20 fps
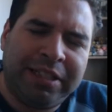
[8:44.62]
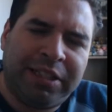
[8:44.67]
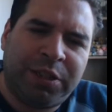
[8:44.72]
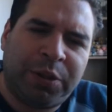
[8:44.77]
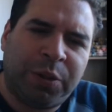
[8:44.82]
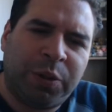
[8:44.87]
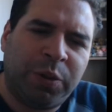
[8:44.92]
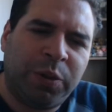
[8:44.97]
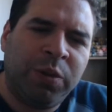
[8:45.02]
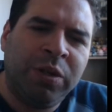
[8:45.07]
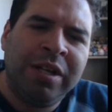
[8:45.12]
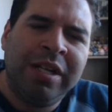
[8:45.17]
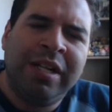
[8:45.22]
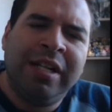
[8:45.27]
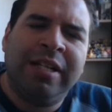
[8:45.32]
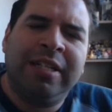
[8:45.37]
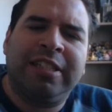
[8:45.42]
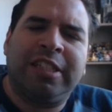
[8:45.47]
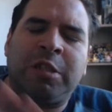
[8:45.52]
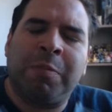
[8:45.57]
two,
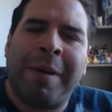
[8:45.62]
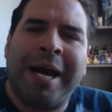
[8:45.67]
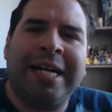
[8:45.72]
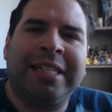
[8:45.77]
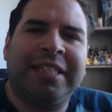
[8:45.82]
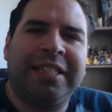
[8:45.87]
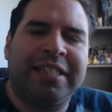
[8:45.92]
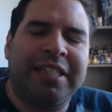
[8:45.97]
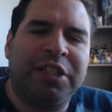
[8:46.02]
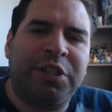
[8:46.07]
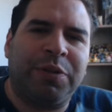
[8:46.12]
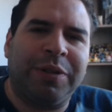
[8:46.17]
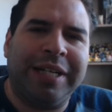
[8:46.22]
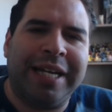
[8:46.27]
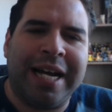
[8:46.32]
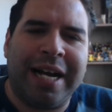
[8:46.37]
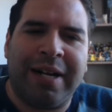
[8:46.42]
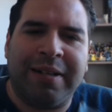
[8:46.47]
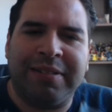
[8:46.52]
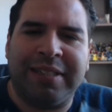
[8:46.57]
smash the
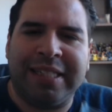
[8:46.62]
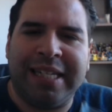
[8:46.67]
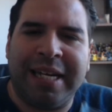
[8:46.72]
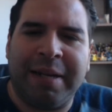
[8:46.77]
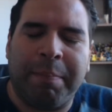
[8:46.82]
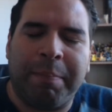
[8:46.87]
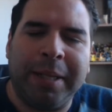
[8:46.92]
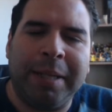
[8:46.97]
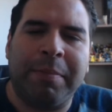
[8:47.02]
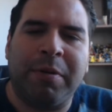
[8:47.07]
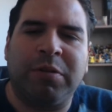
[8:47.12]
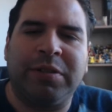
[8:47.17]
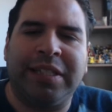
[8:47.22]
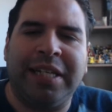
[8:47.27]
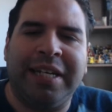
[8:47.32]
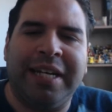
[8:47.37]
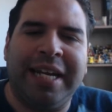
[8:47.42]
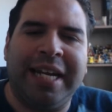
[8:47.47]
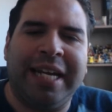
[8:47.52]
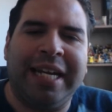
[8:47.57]
treehouse, and BMO's
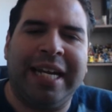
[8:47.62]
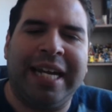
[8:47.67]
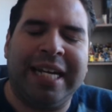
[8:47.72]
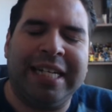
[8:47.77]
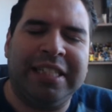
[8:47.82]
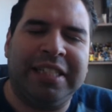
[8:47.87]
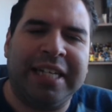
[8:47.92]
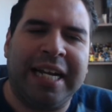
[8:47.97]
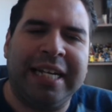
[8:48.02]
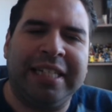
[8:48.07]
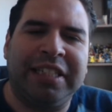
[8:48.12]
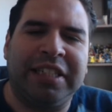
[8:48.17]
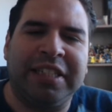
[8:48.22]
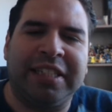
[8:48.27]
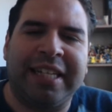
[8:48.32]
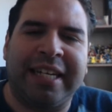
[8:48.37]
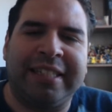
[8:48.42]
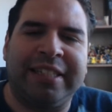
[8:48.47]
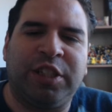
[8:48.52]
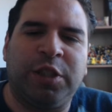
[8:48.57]
in it, and Jake's
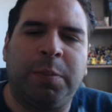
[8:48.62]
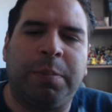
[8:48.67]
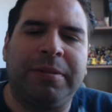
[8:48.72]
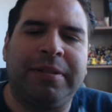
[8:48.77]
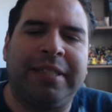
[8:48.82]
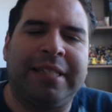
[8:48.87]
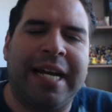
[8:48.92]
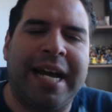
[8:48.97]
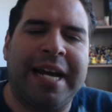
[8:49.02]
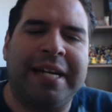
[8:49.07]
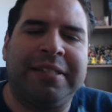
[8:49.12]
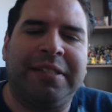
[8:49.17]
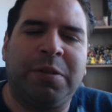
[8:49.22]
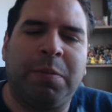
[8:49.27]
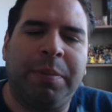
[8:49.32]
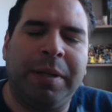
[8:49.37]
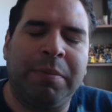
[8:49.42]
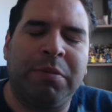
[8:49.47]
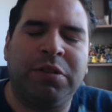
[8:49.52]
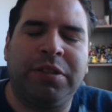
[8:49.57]
just like super sad, so
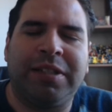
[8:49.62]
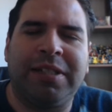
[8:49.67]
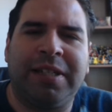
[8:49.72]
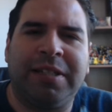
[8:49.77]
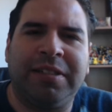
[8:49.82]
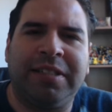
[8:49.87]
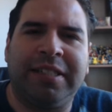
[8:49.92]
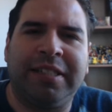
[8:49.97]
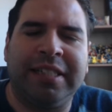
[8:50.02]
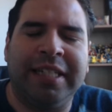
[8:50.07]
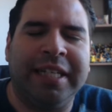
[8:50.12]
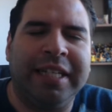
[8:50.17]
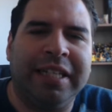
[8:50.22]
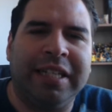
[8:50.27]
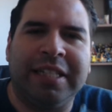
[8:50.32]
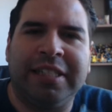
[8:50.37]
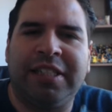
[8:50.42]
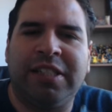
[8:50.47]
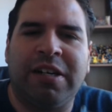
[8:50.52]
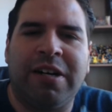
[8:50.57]
BMO starts
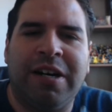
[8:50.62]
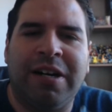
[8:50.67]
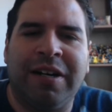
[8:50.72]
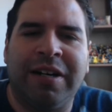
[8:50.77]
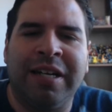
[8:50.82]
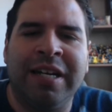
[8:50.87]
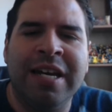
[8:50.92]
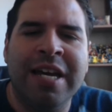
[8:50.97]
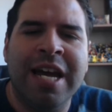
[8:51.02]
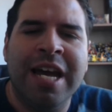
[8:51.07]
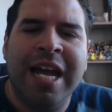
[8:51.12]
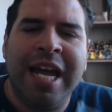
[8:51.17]
singing this song,